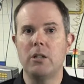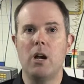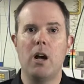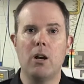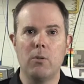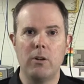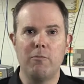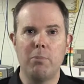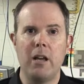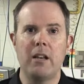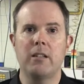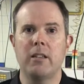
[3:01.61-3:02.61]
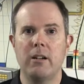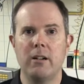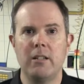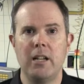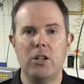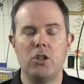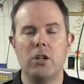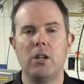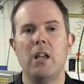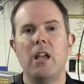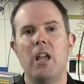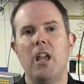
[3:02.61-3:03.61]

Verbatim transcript: talk where you've brought it to their attention,